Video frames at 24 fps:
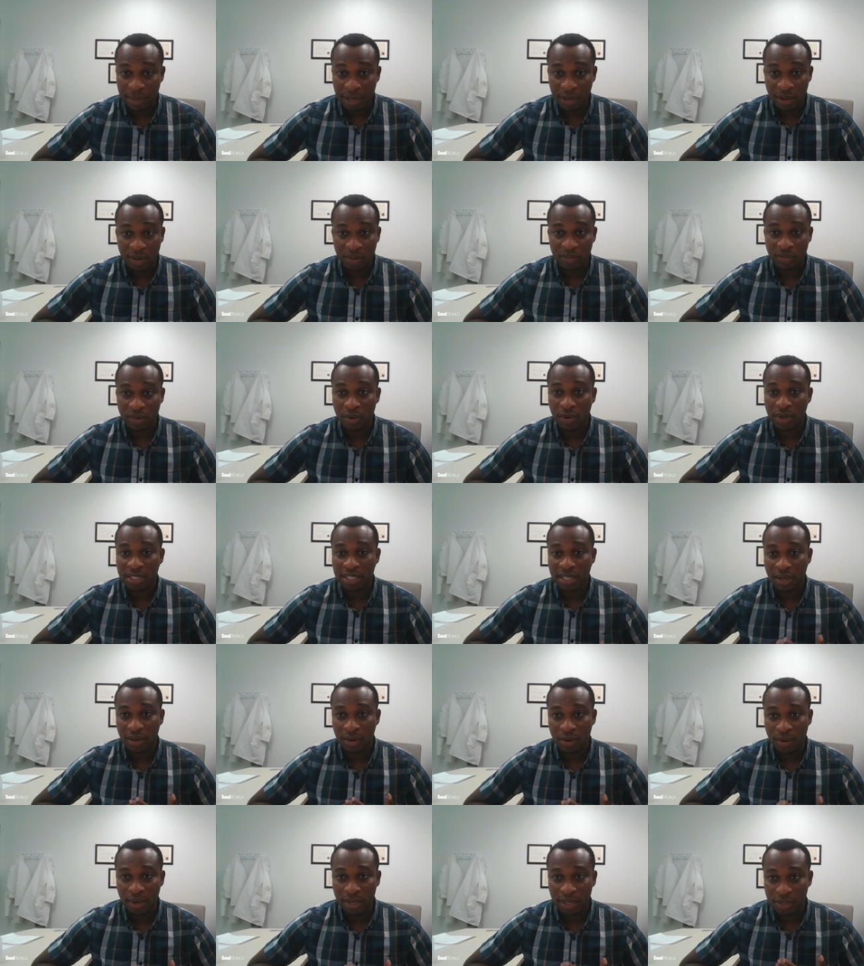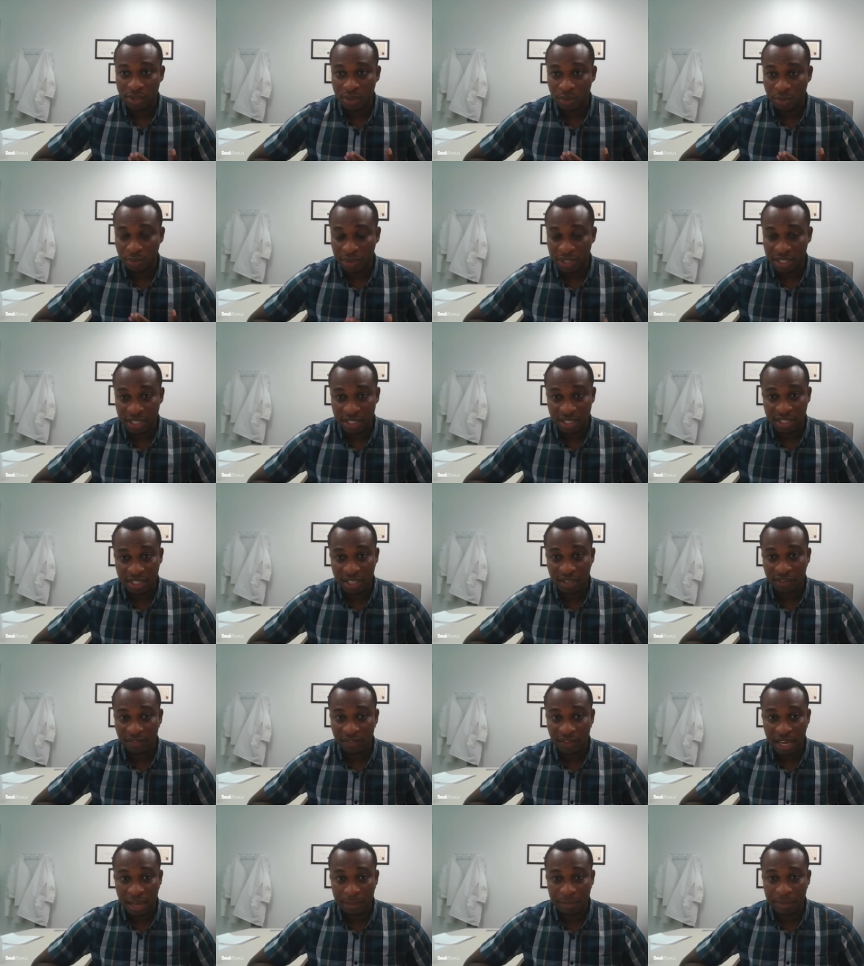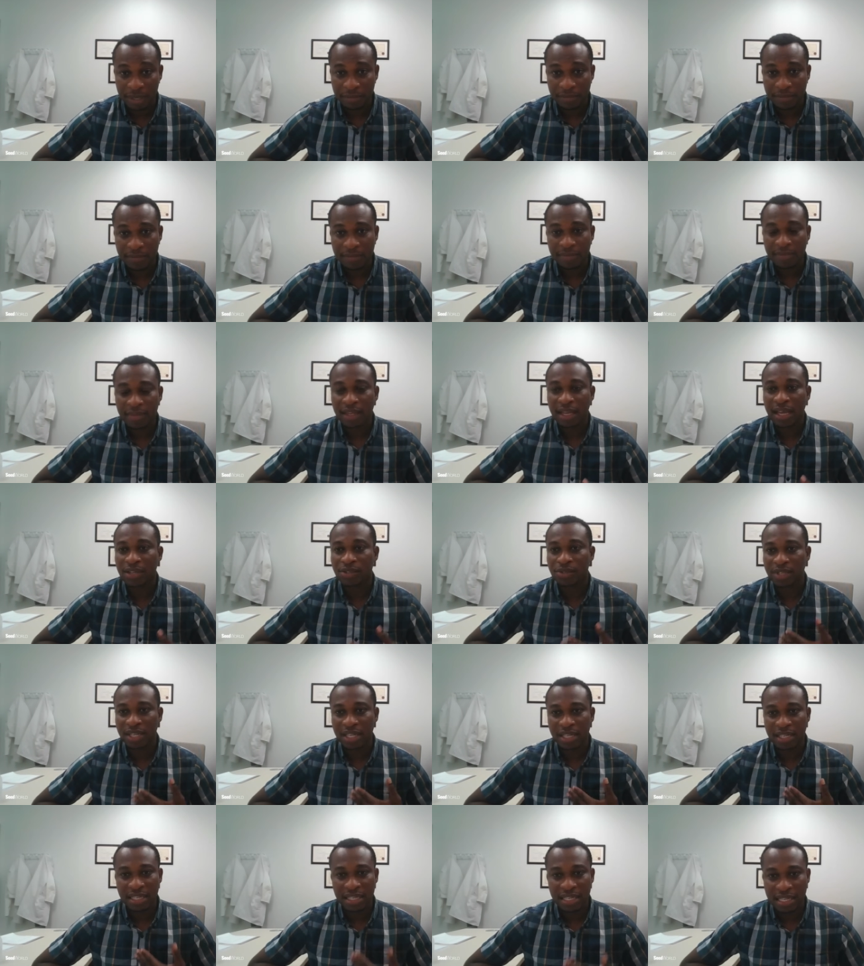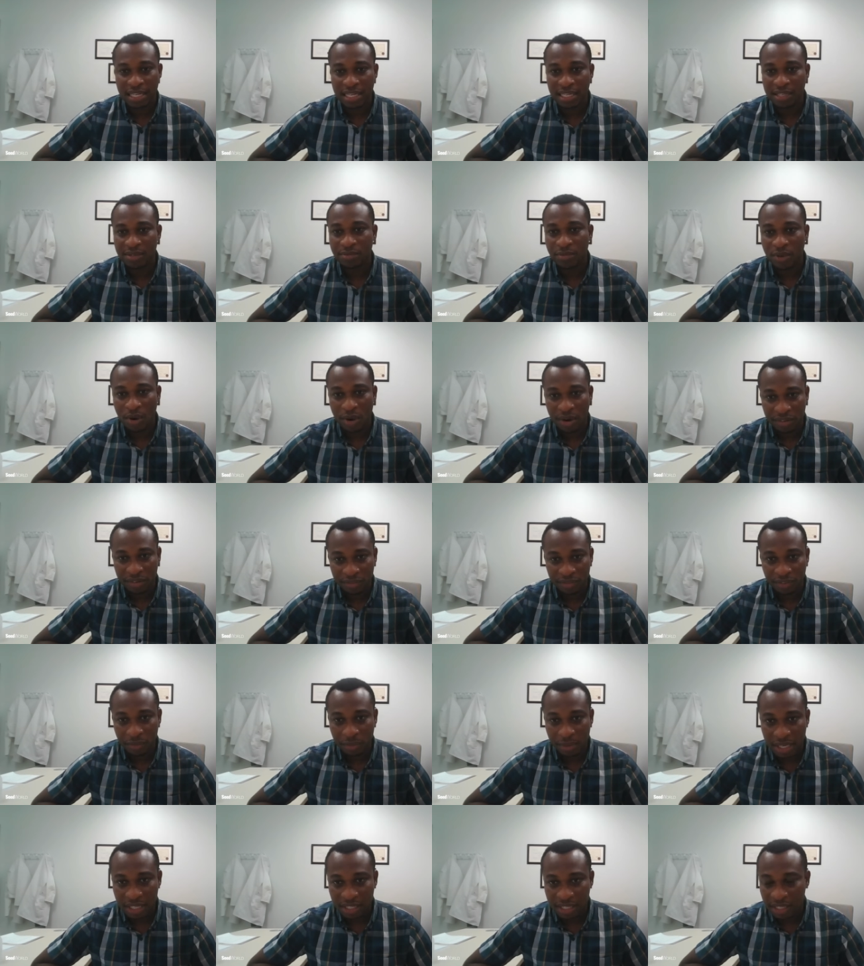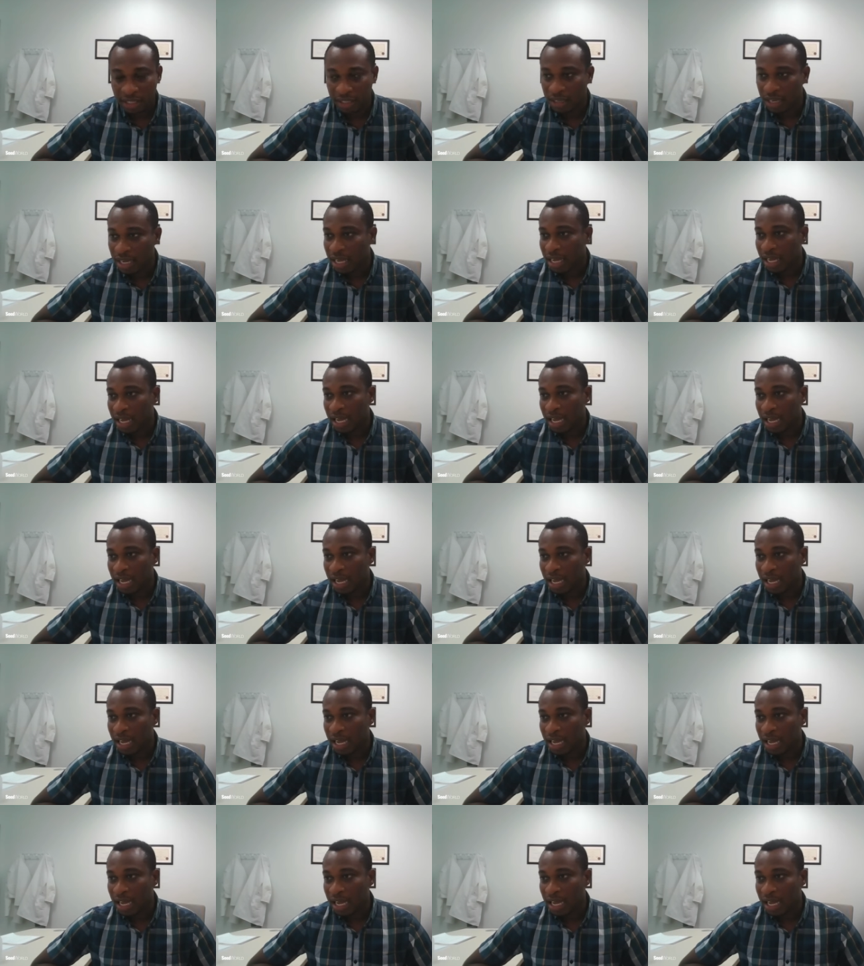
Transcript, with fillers: A lot of growers are going into precision farming, and so they need more information.